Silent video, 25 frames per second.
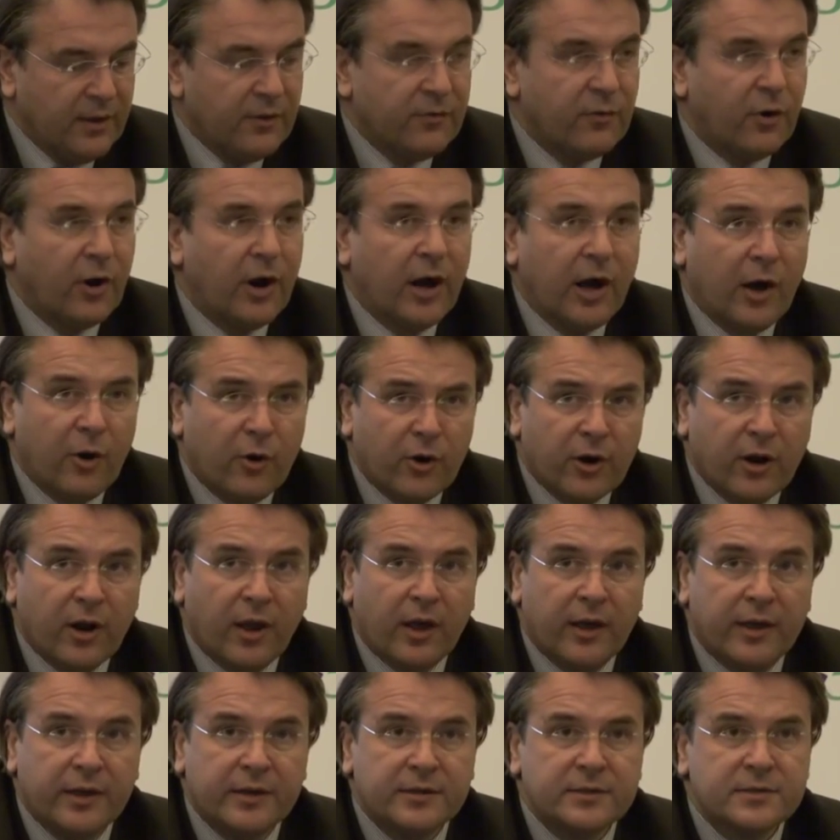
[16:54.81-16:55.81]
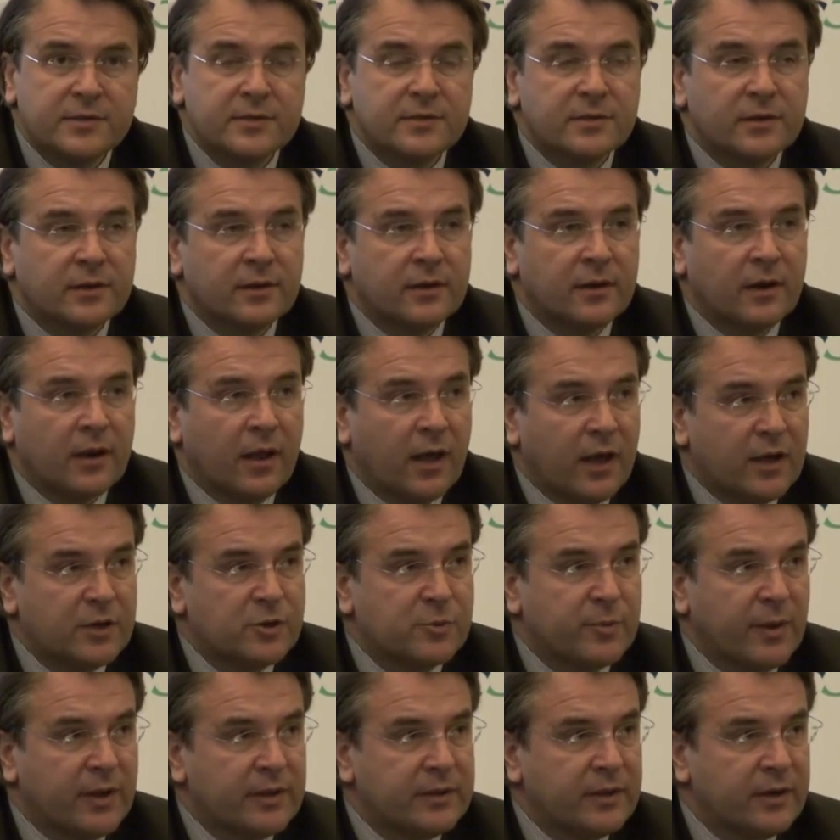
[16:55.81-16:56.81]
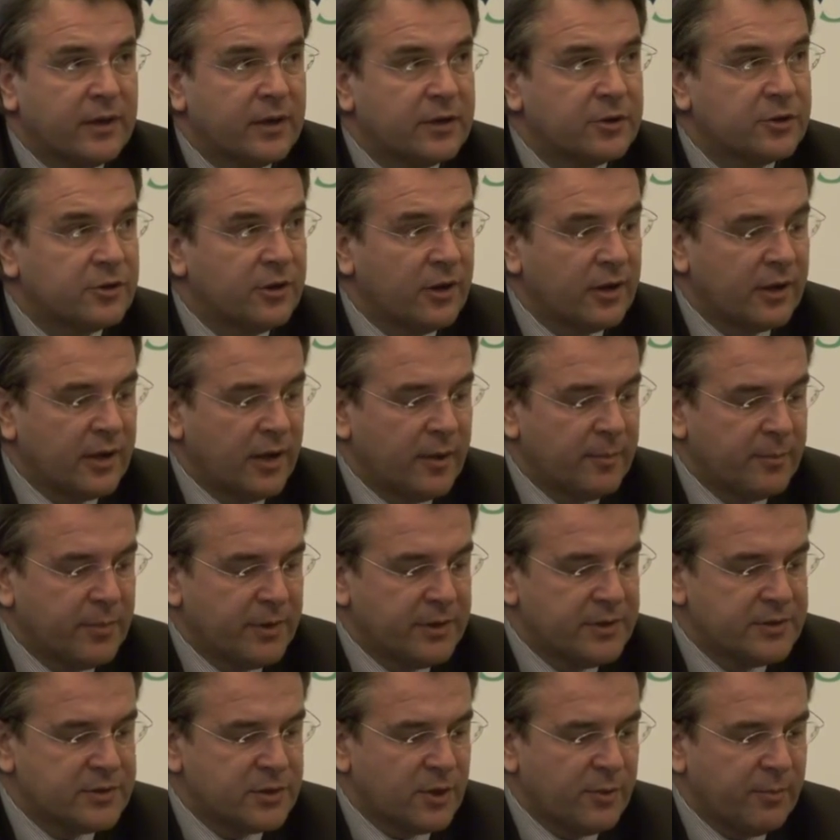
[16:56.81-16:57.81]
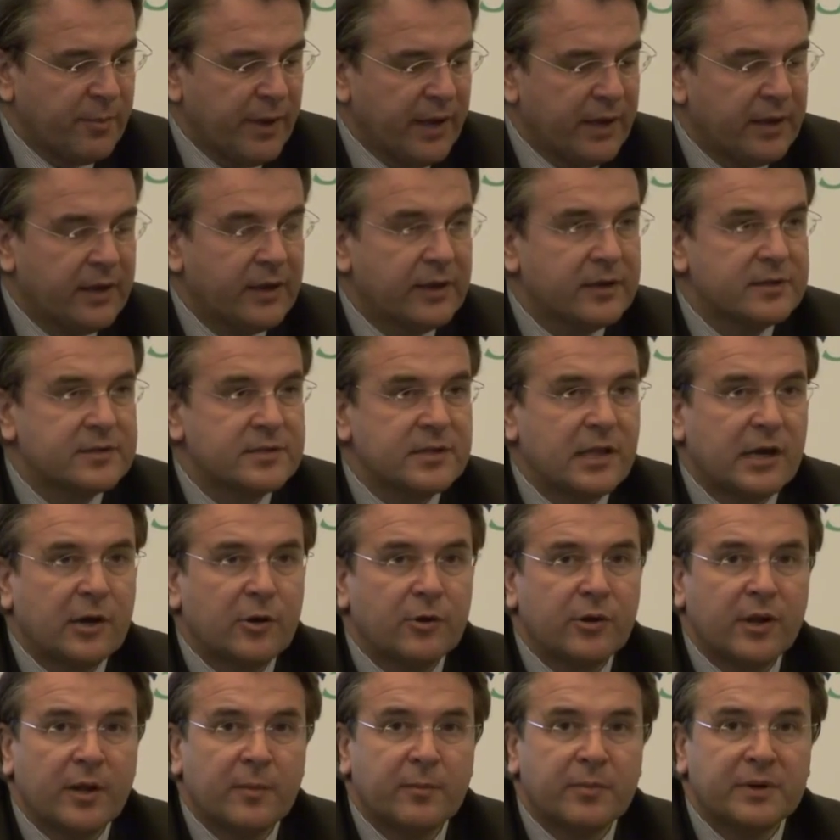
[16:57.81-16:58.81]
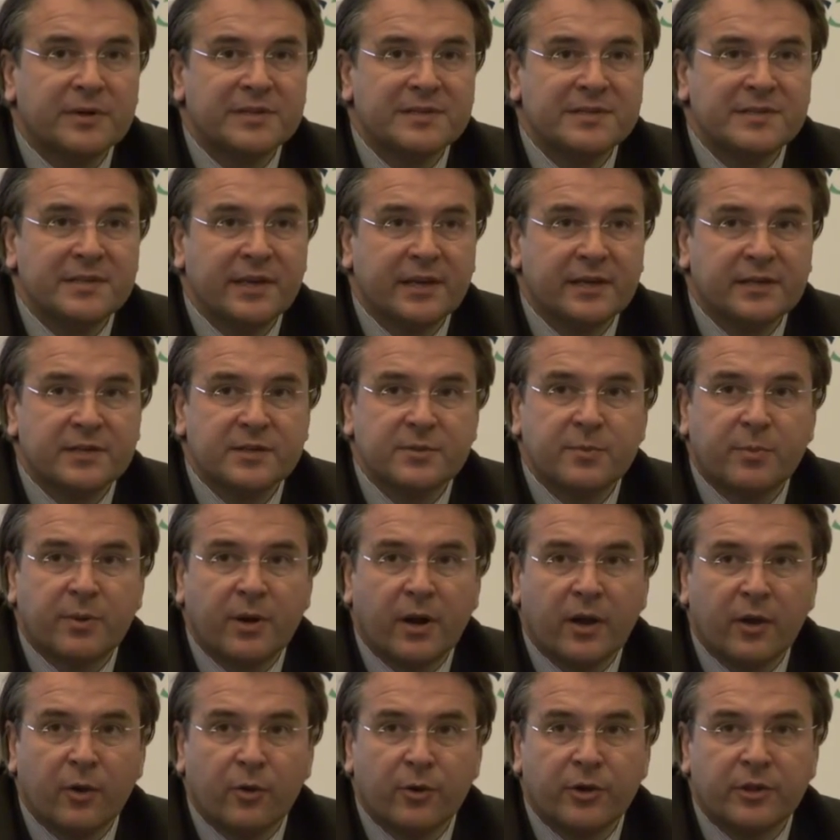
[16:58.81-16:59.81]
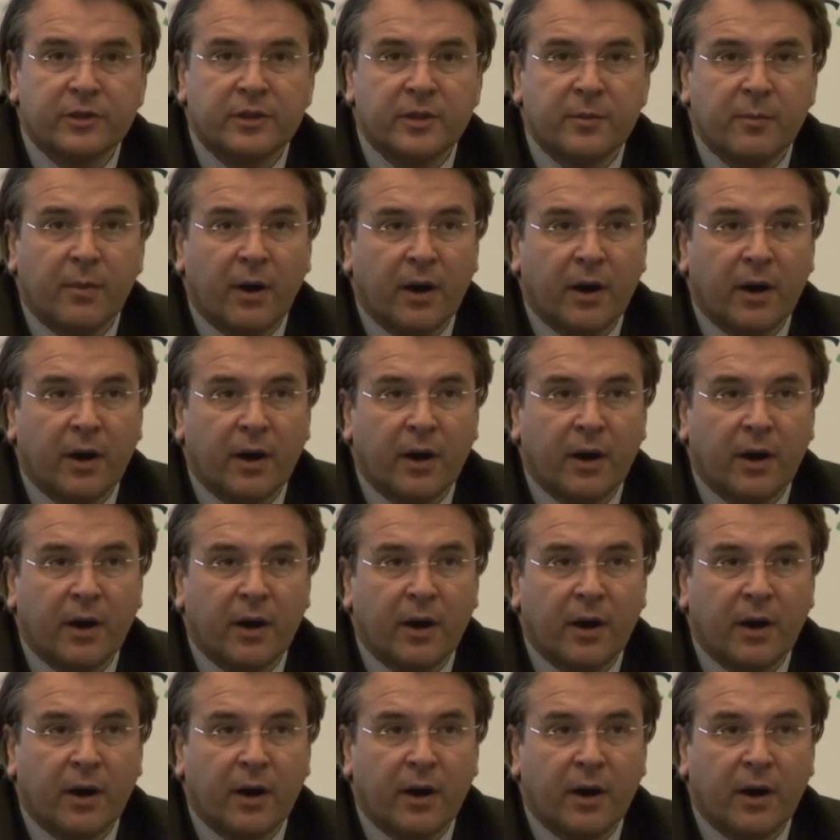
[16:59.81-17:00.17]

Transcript: For our clients, uh, large multinational companies, Romania is now number six priority